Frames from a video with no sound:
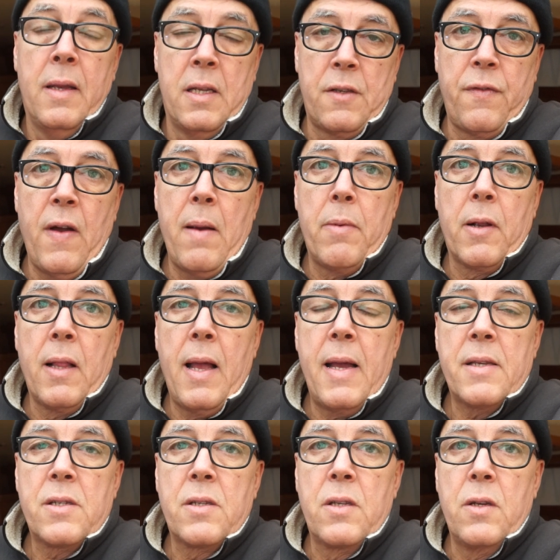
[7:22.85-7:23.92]
It's
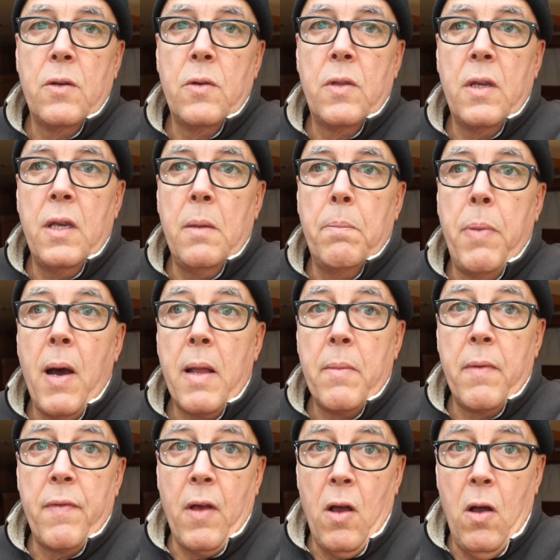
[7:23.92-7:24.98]
fiberglass to the bottom
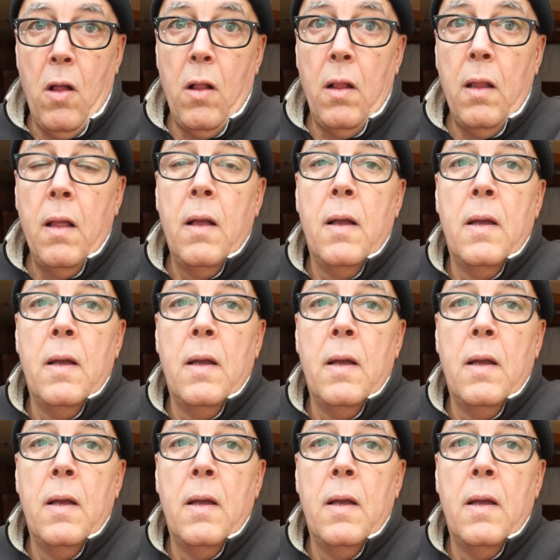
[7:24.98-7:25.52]
of the hull,